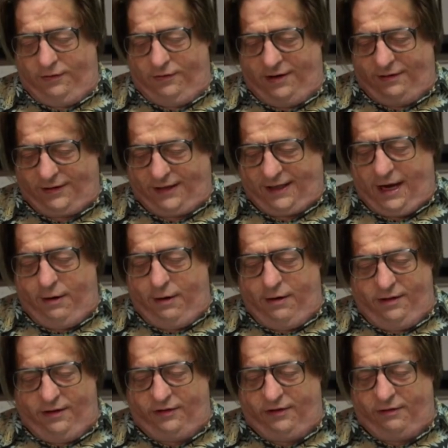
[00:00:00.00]
is enough to
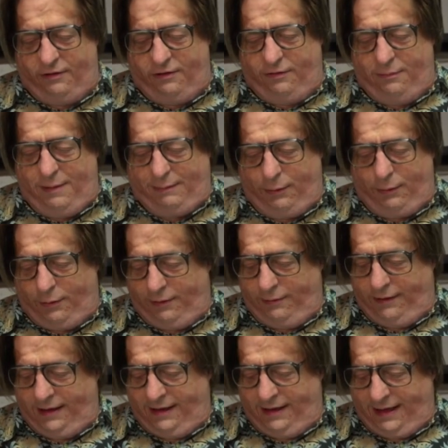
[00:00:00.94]
carry this series and make me want to
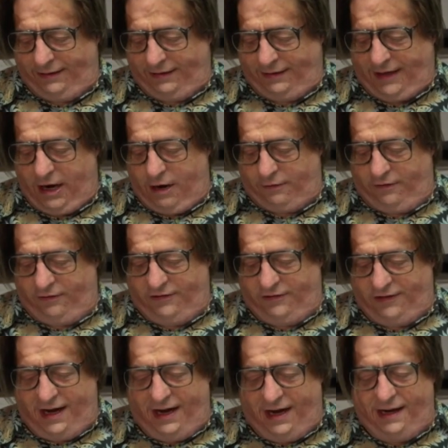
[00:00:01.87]
read it. And the character
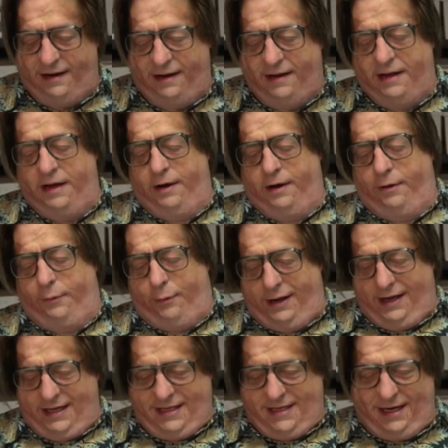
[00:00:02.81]
design,
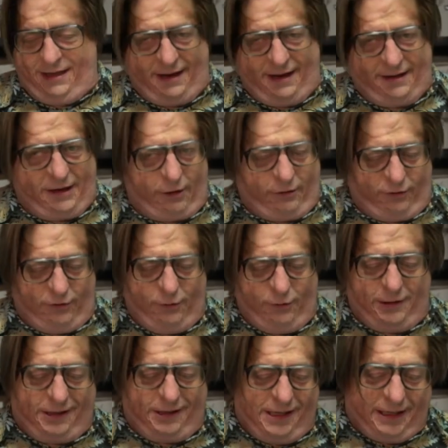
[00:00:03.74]
while I said a lot of characters
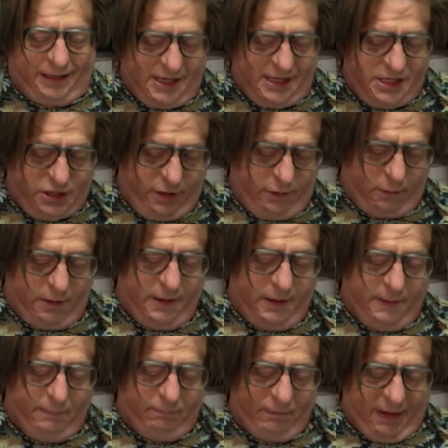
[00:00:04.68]
do look alike, they do.
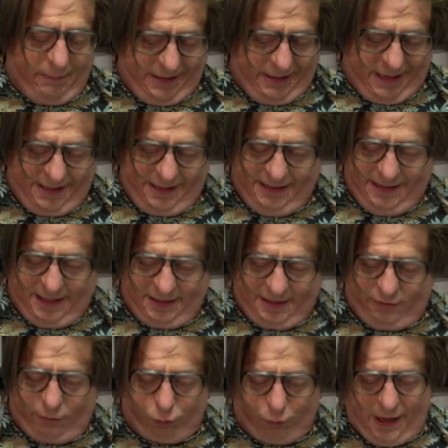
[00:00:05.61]
But I think
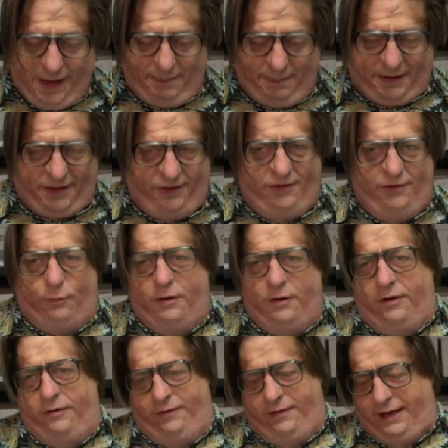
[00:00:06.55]
that's great because in the
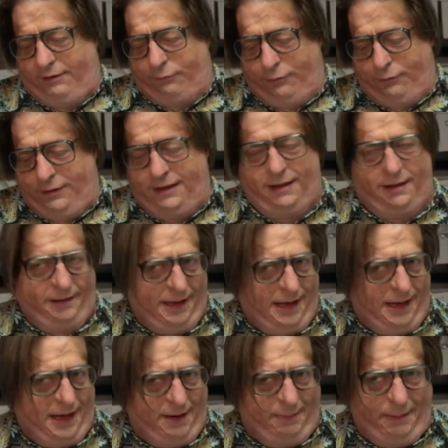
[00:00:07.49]
world, like really, a
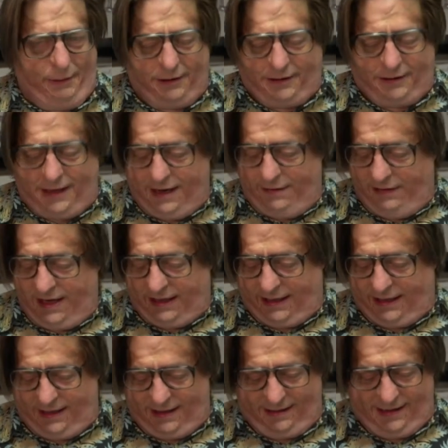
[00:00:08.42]
lot of people look kind of
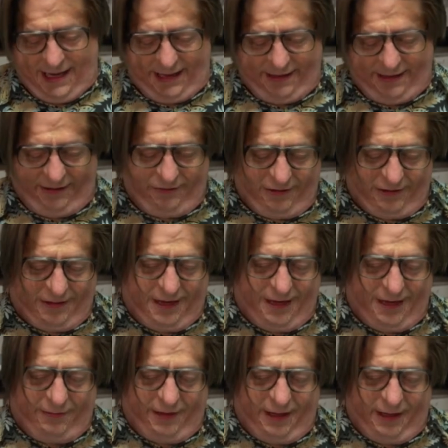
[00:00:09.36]
alike, and a lot of things look
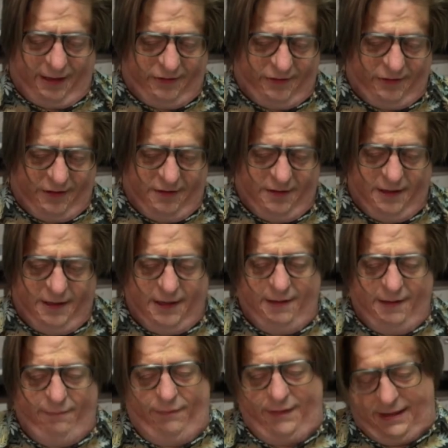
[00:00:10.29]
kind of alike. So,
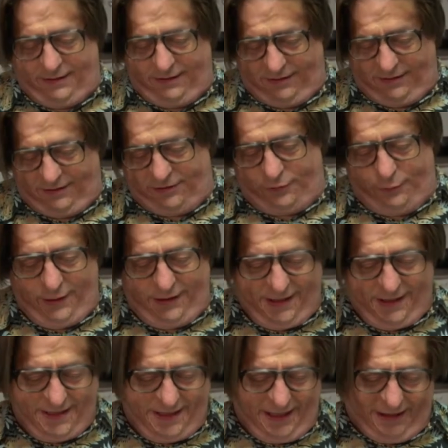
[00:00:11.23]
not that this is
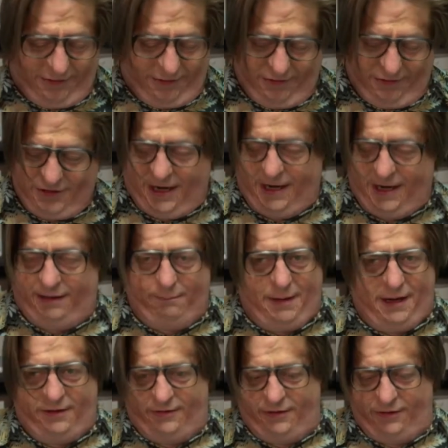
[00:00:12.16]
realistic. There's giant
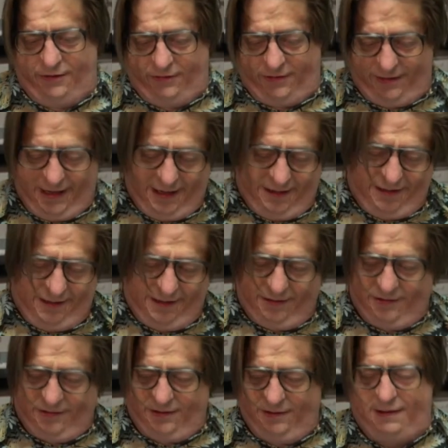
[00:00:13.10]
monsters and
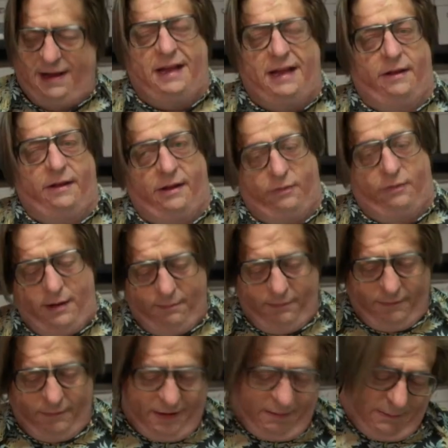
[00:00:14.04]
aliens, and not aliens.
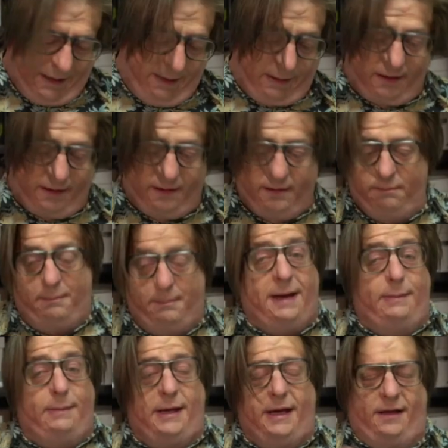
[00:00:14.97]
Well, maybe
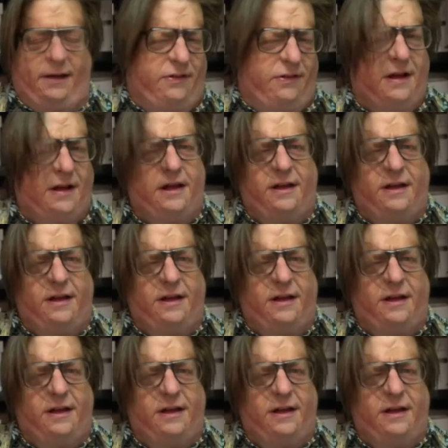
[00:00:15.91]
aliens.